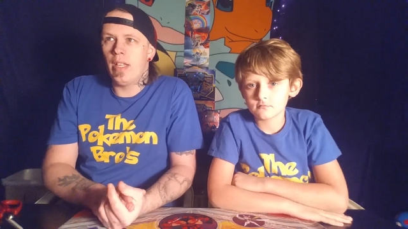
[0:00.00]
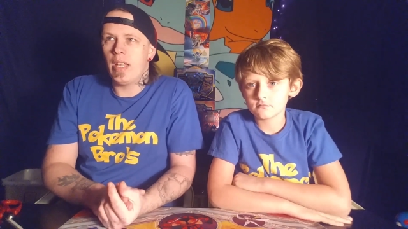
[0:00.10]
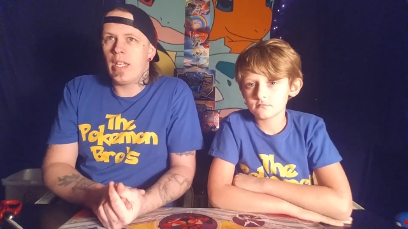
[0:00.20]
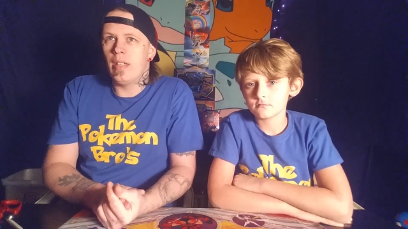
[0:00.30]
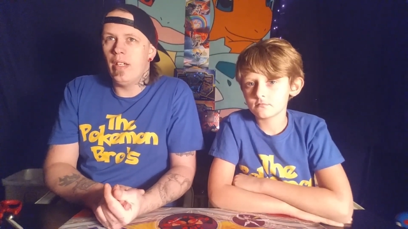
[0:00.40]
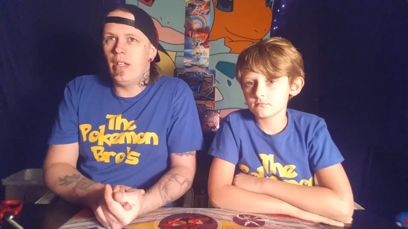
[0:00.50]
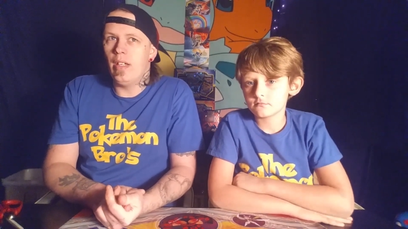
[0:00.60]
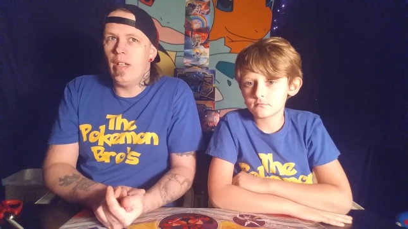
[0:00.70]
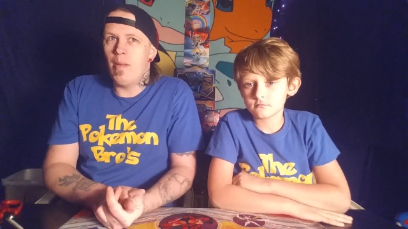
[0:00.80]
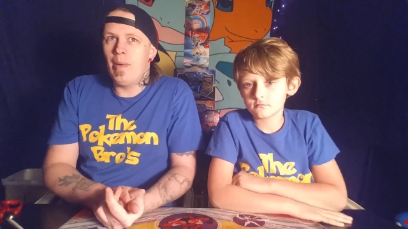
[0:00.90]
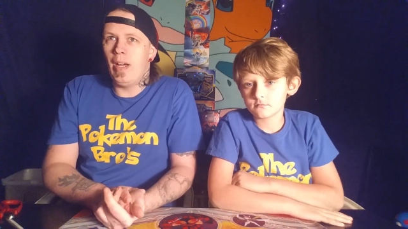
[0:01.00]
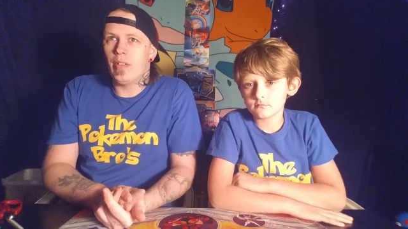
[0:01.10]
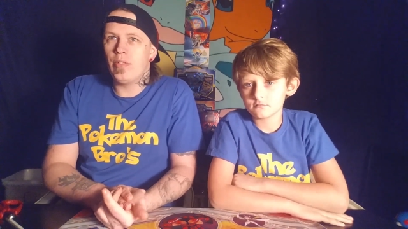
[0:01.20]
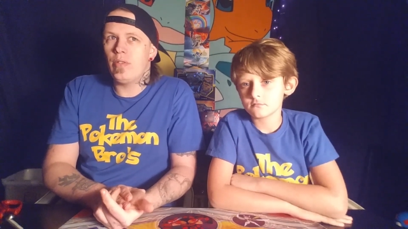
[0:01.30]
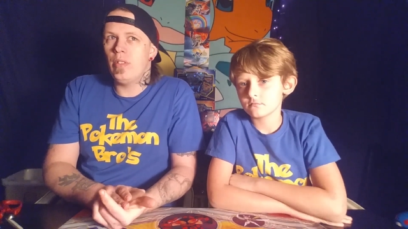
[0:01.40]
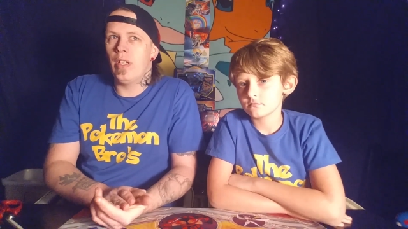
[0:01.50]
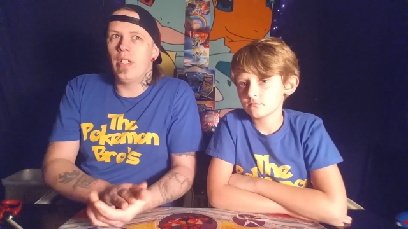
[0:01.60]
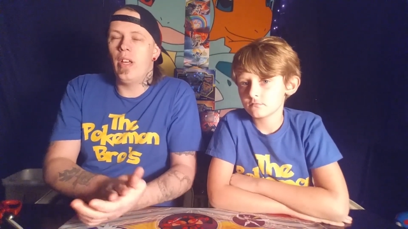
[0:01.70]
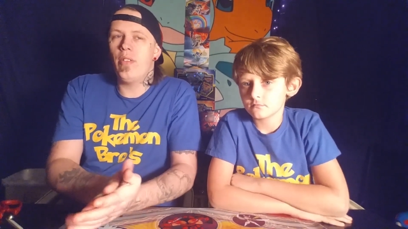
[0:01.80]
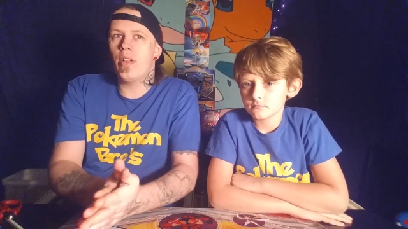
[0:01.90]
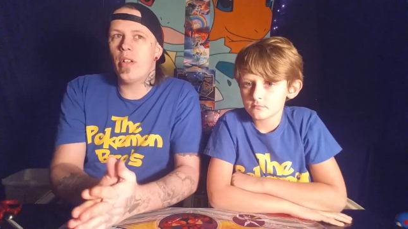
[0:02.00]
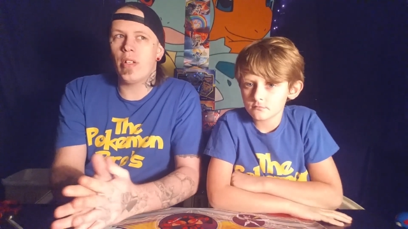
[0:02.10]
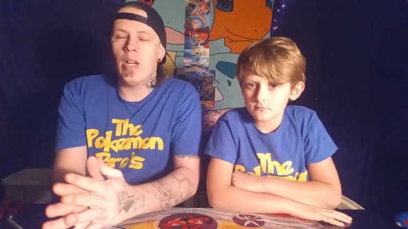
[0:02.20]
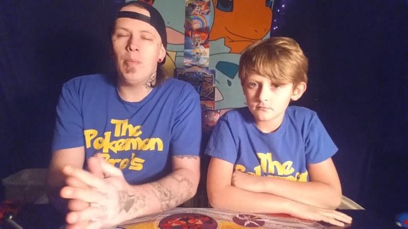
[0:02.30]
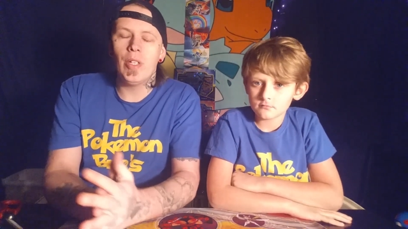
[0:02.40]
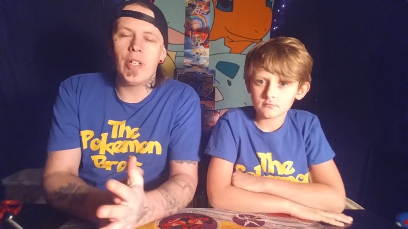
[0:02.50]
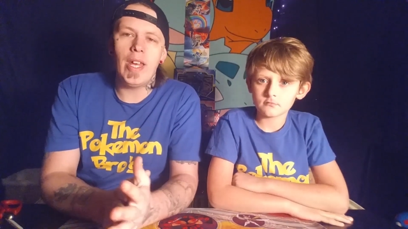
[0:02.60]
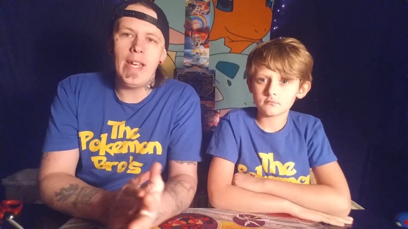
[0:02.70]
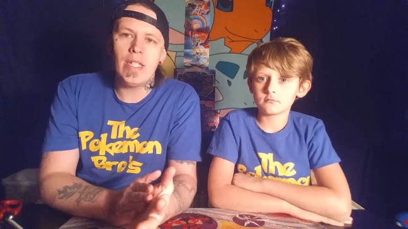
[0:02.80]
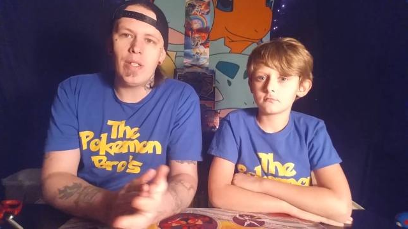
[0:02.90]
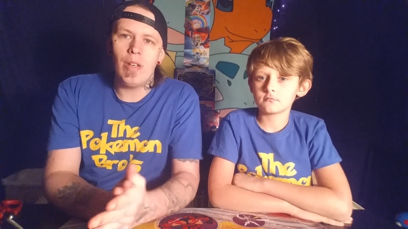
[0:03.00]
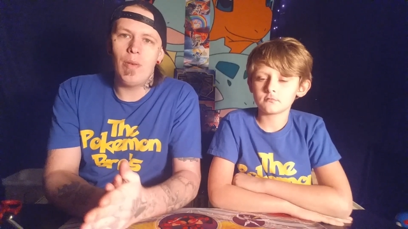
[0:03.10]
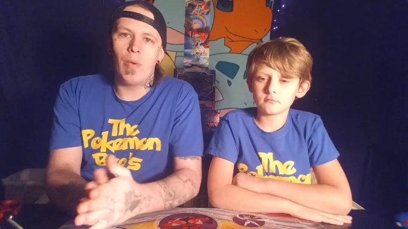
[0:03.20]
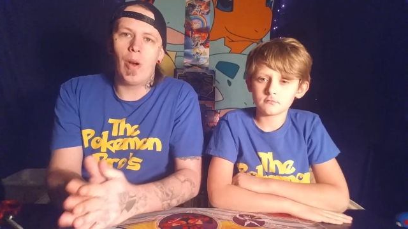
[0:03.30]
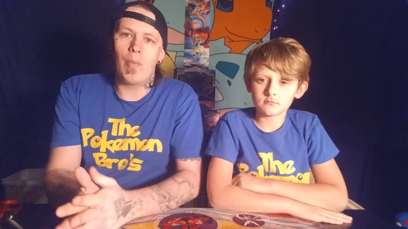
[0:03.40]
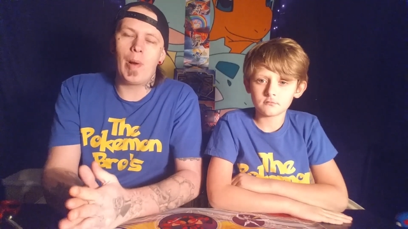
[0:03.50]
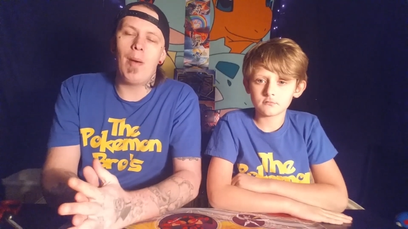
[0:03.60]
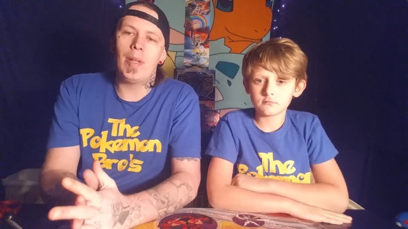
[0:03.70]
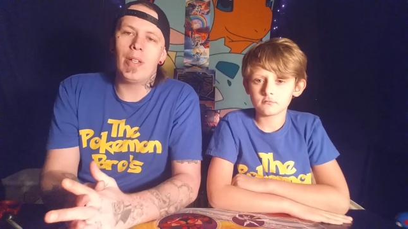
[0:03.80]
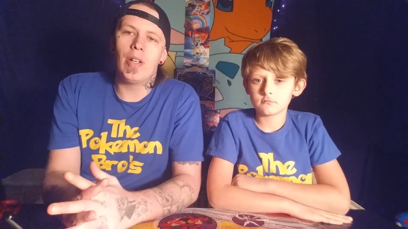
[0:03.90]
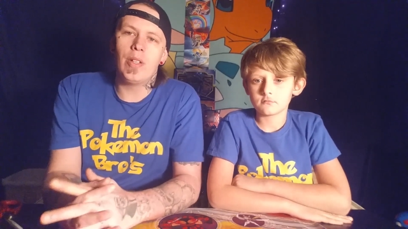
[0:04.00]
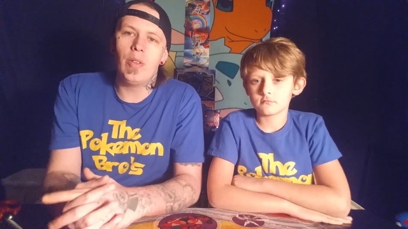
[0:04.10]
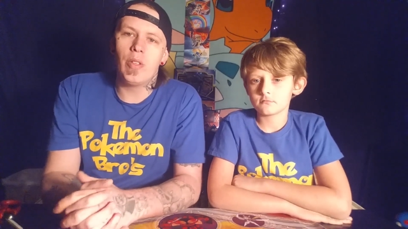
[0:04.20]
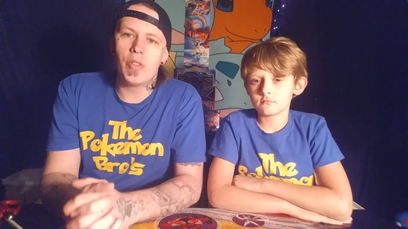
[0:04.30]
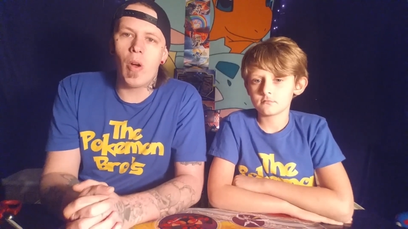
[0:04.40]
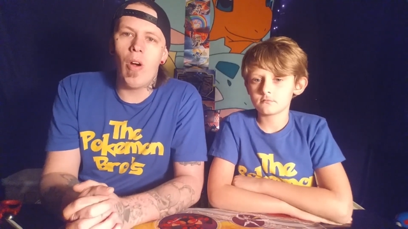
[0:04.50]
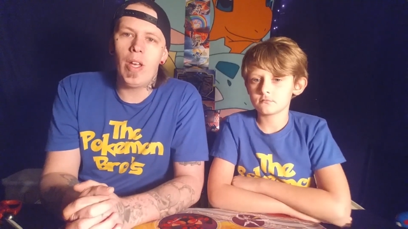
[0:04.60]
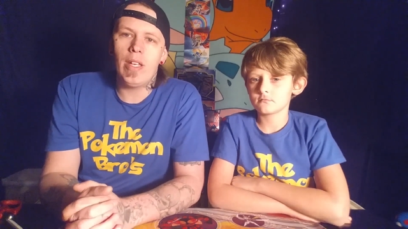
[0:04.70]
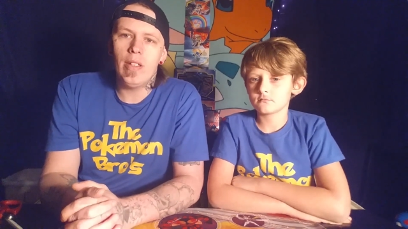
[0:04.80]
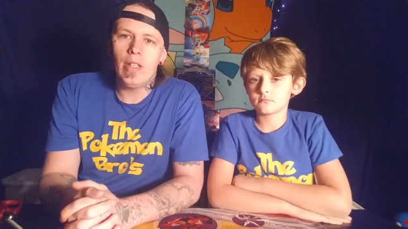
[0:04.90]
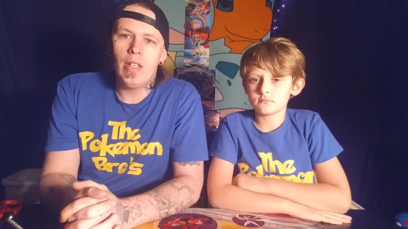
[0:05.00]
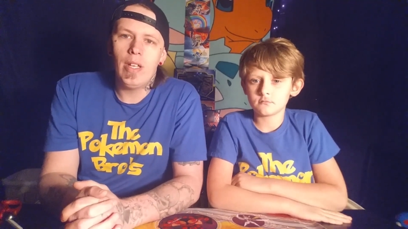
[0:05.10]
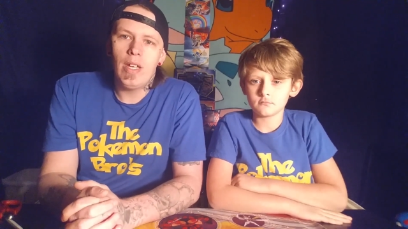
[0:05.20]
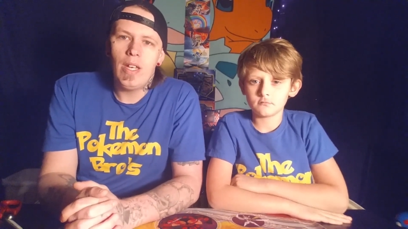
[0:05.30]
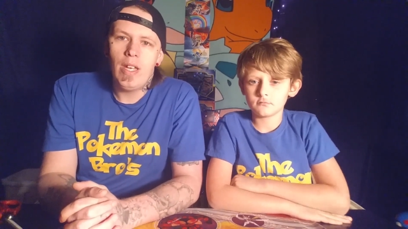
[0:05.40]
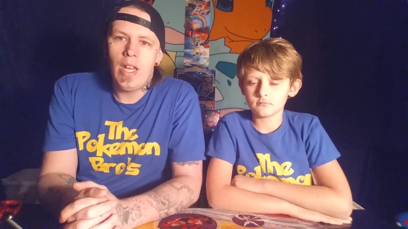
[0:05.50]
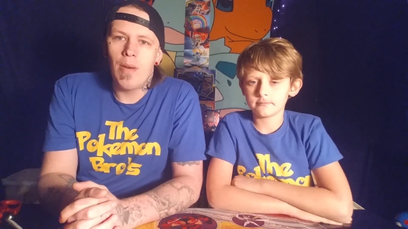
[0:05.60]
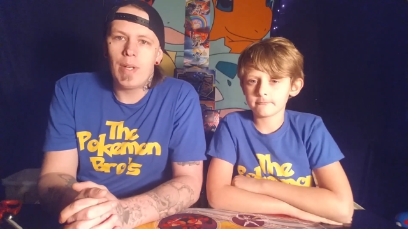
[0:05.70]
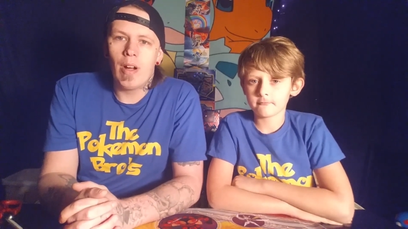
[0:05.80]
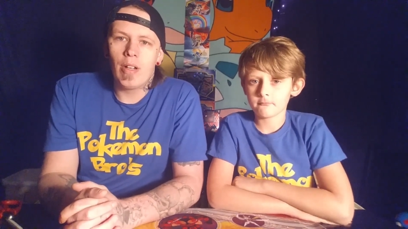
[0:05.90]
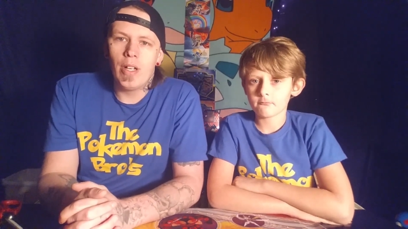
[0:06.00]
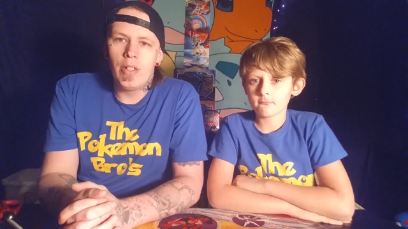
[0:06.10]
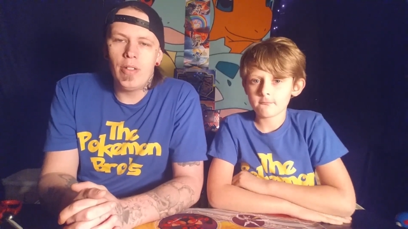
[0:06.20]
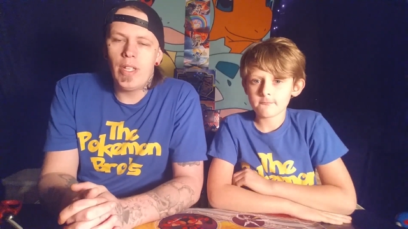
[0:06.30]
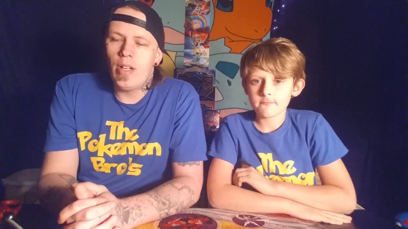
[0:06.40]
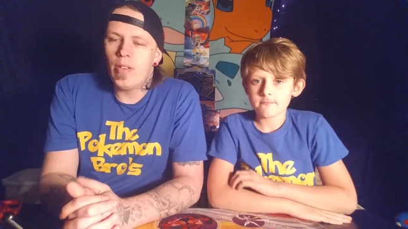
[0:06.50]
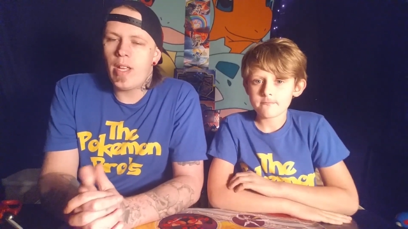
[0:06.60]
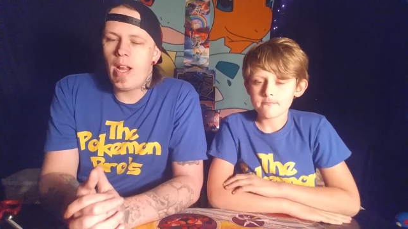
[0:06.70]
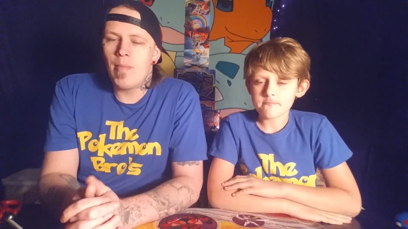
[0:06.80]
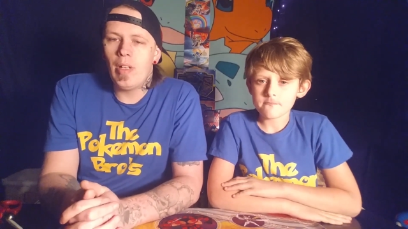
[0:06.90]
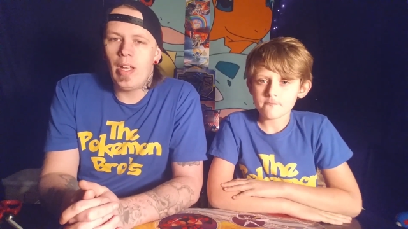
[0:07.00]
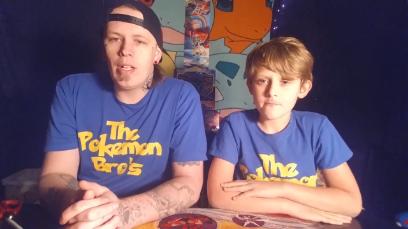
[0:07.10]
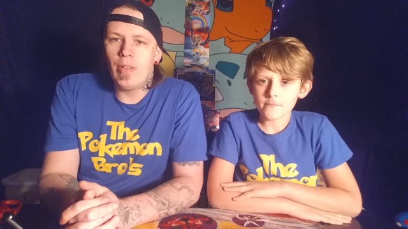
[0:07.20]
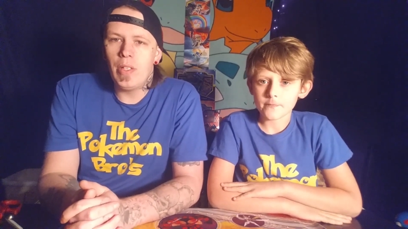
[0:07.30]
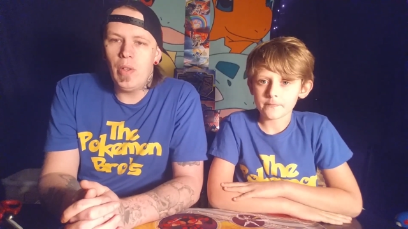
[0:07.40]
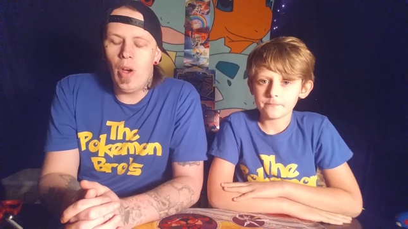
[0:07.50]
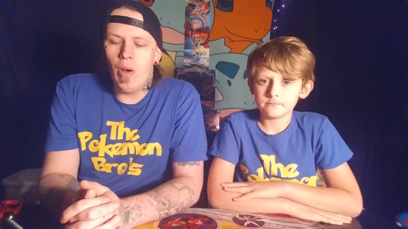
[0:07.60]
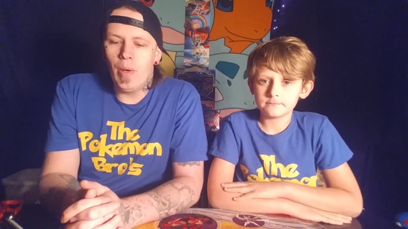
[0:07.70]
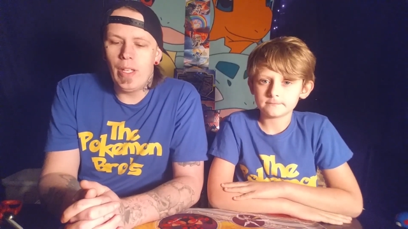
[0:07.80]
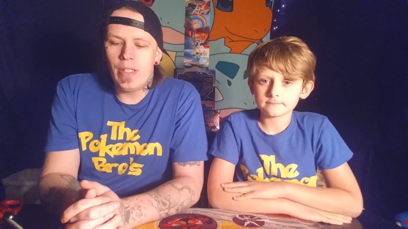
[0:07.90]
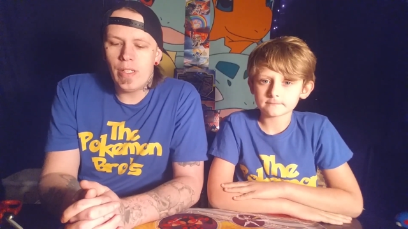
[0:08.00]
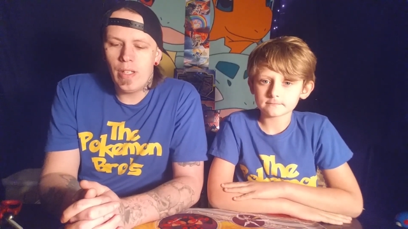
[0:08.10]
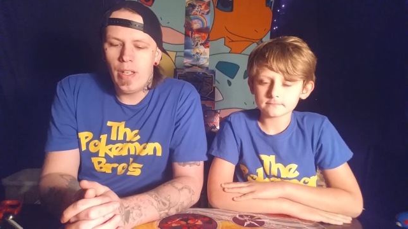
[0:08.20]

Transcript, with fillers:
Speaker 1: I think, uh, about another couple of days, we're probably going to do the drawing and we are going to do that on camera like we do always.